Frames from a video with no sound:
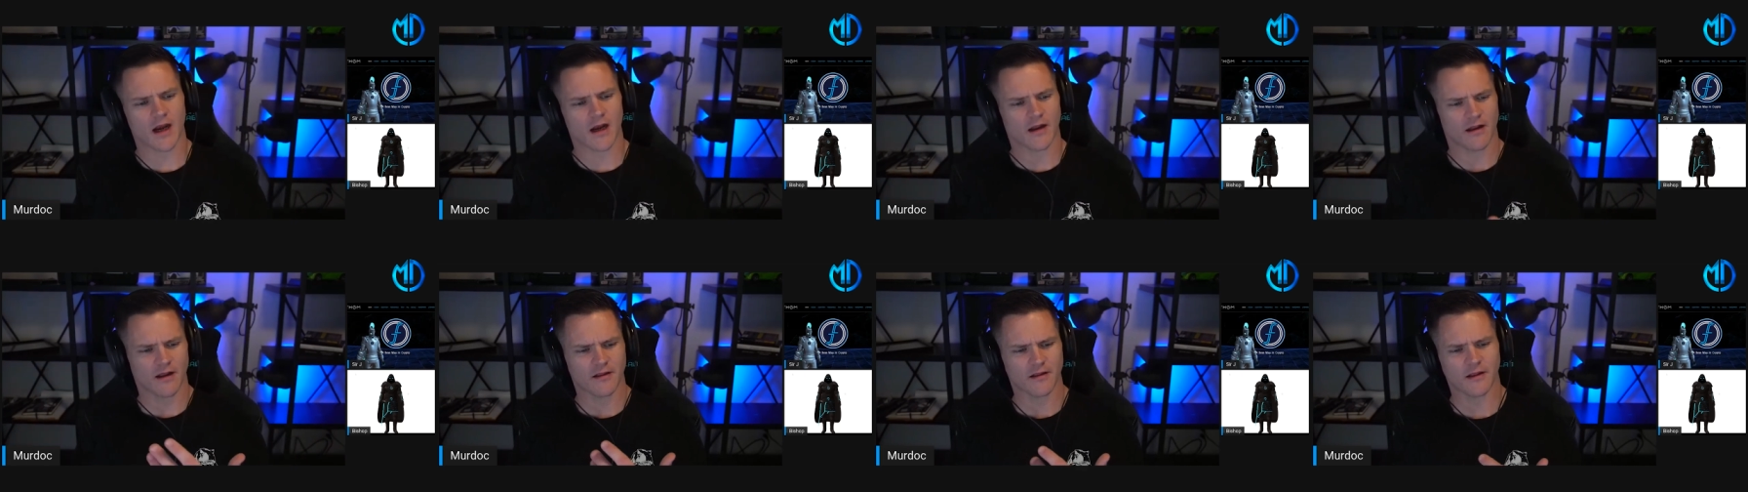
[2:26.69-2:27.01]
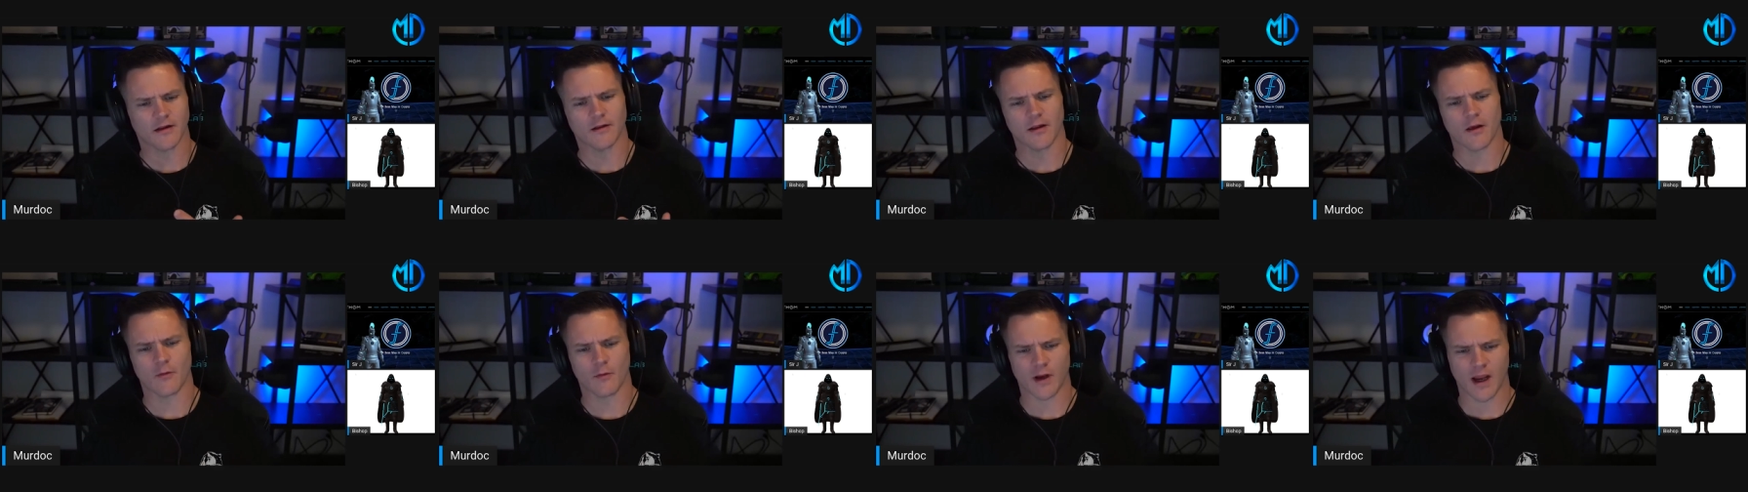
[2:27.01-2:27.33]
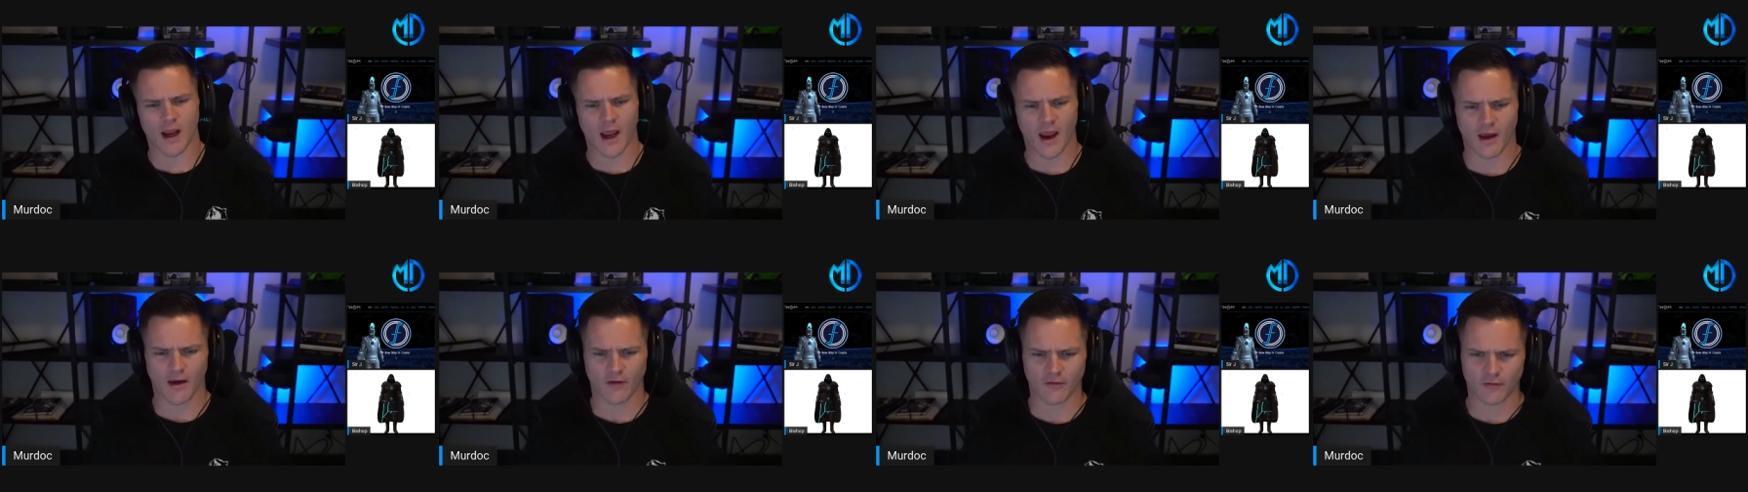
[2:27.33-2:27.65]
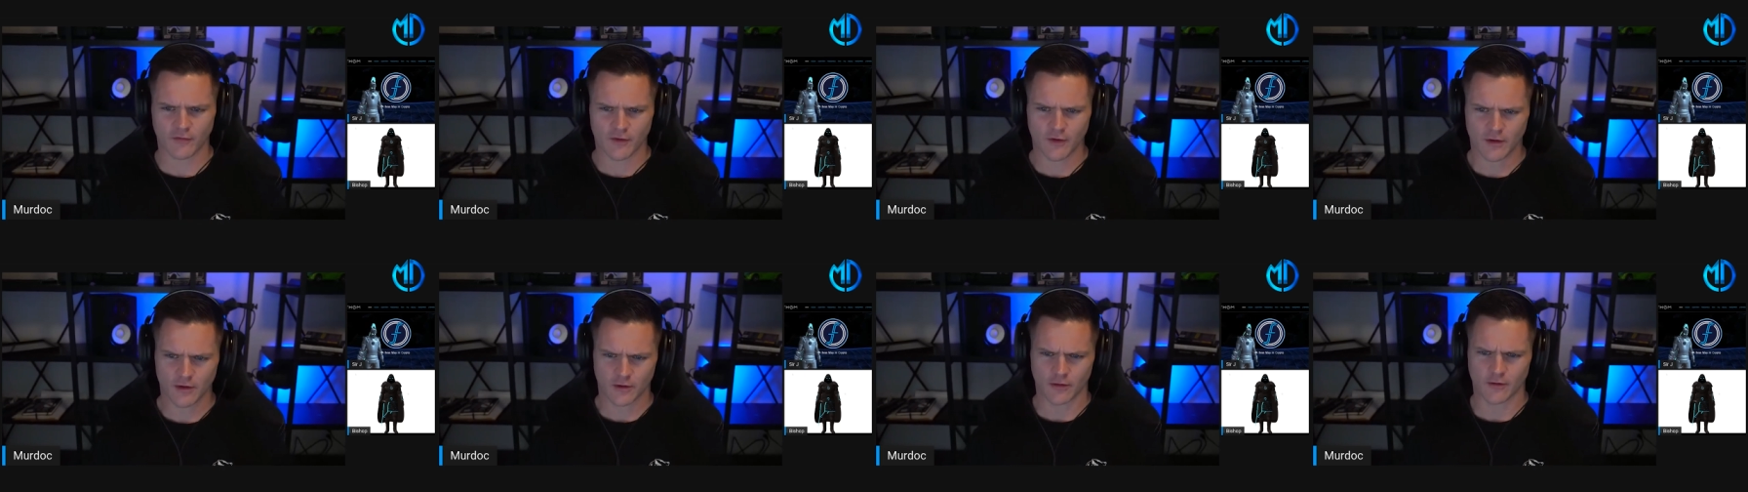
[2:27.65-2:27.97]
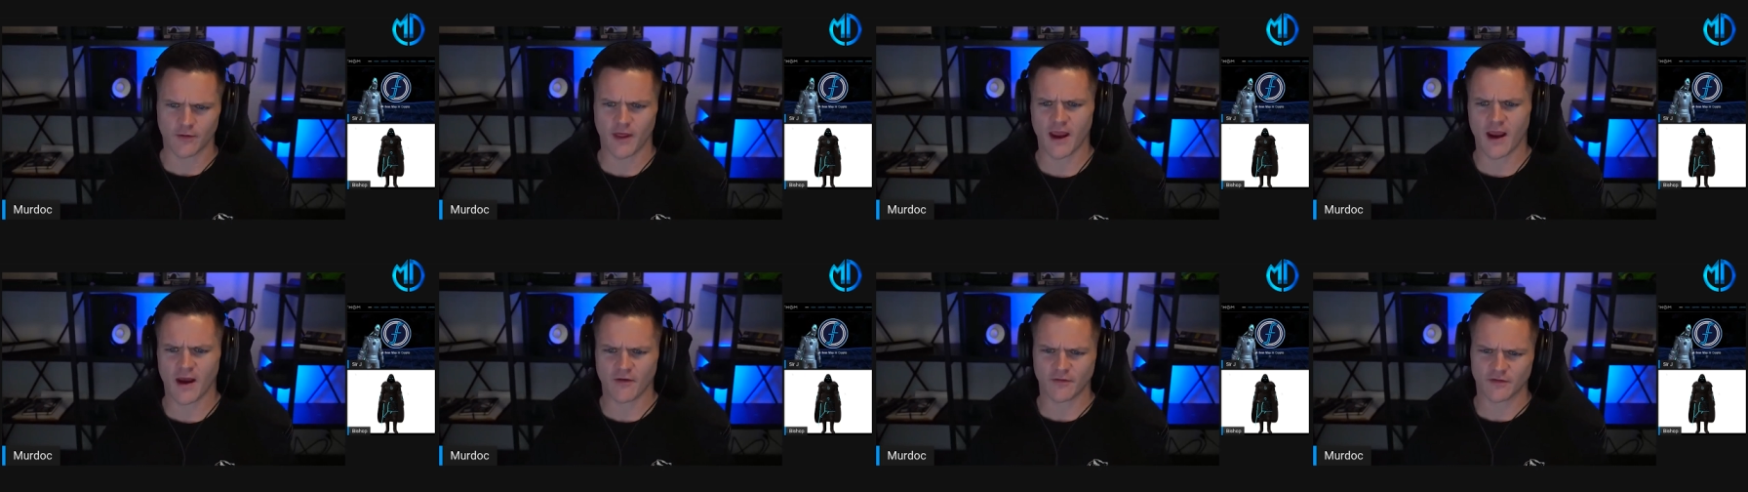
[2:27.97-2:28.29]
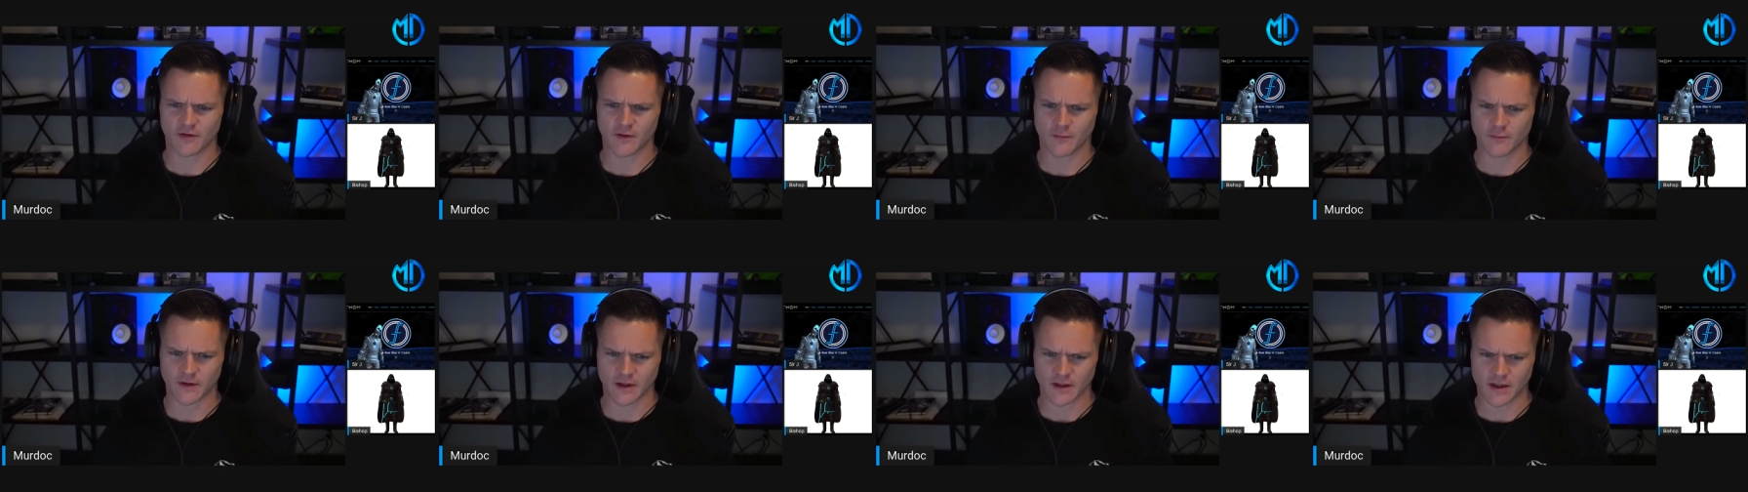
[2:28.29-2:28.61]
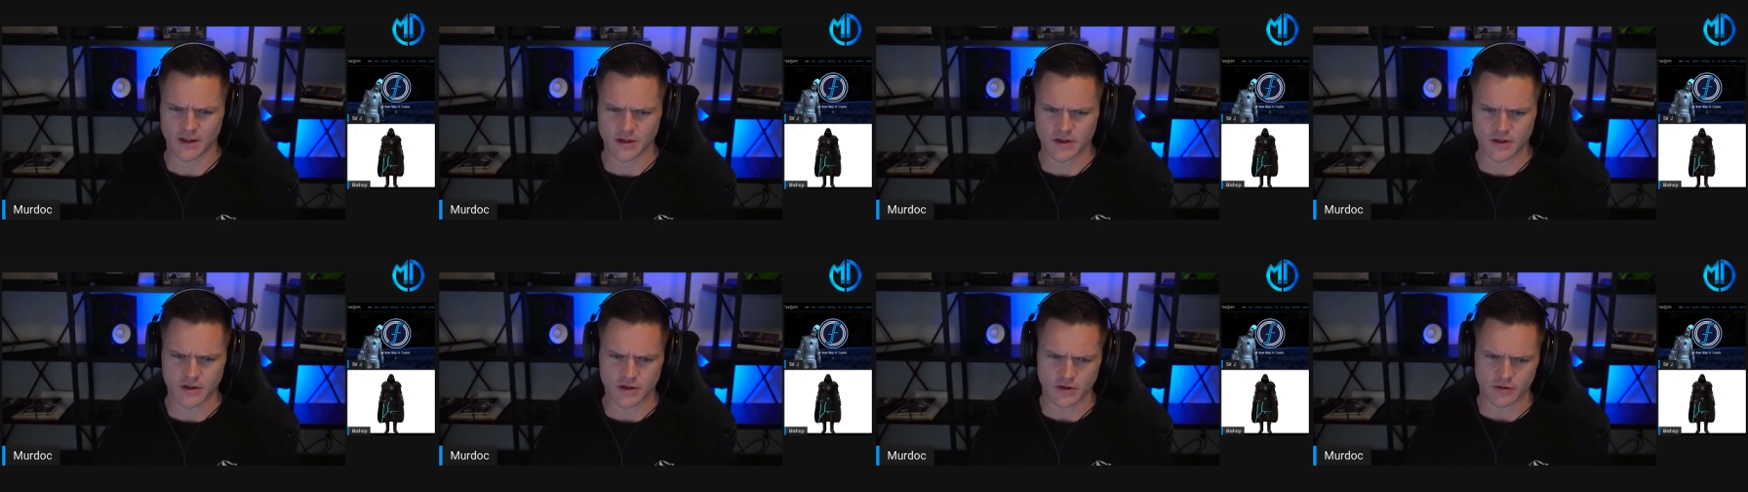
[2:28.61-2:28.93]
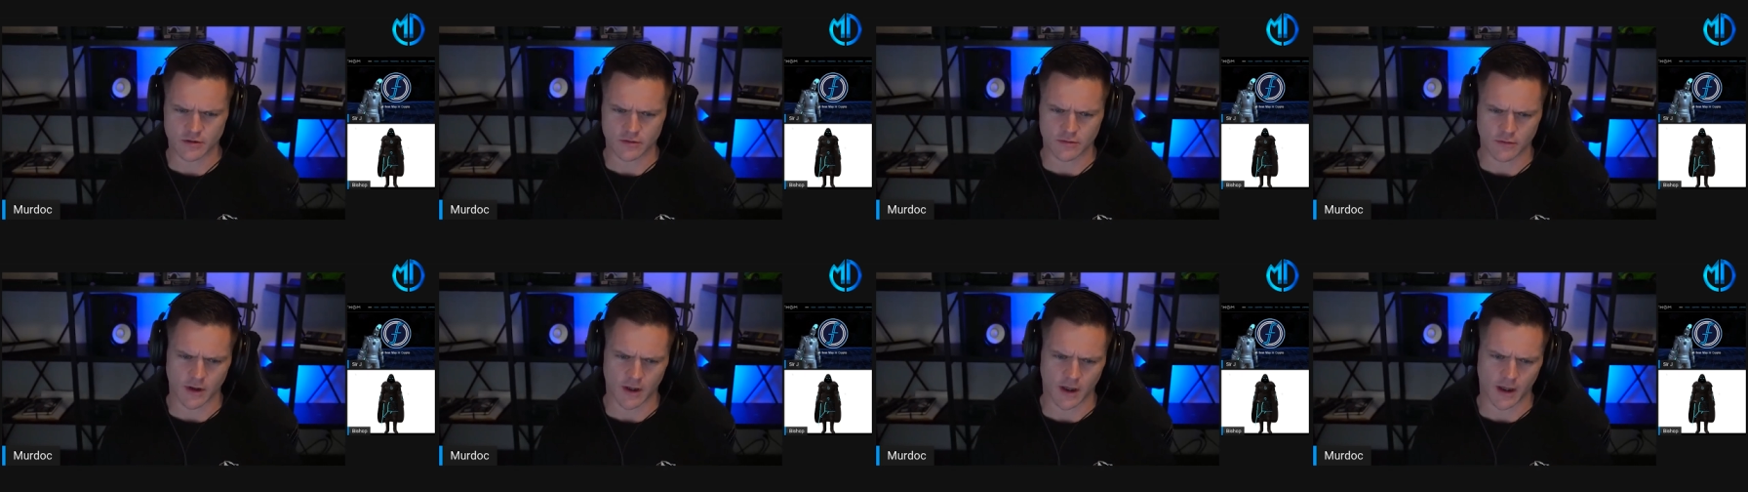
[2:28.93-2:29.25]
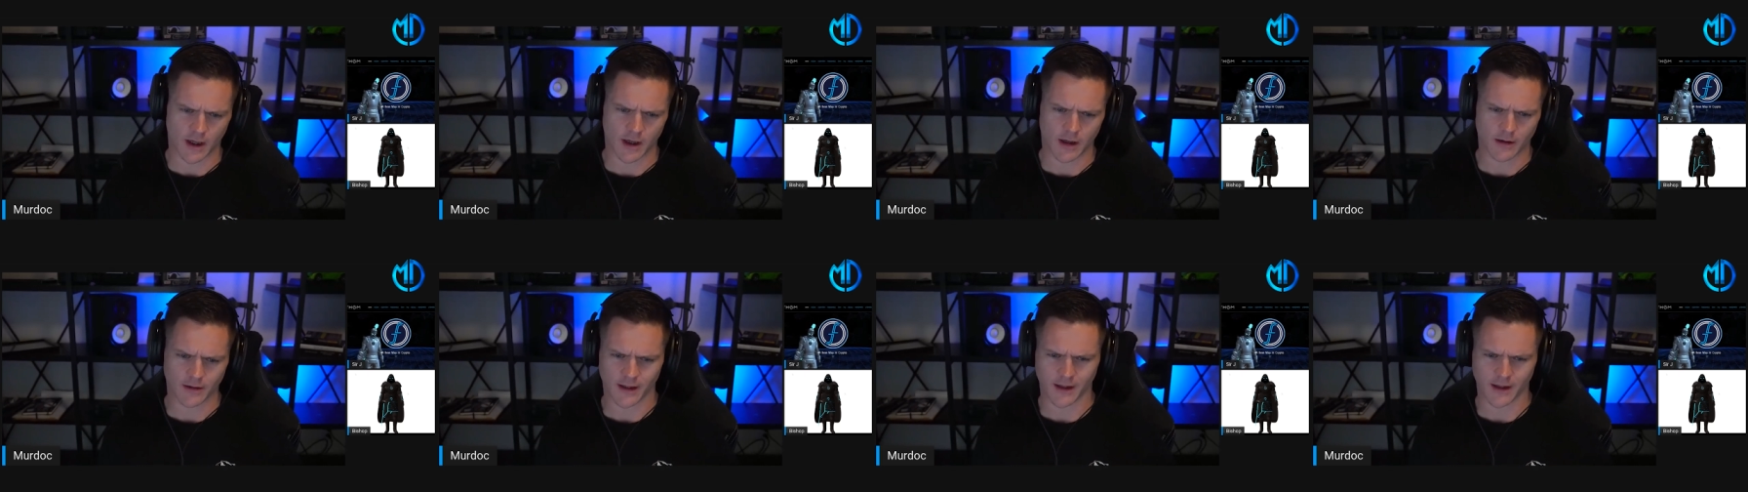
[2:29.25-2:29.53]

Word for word: and I think that we have or they have something to uh,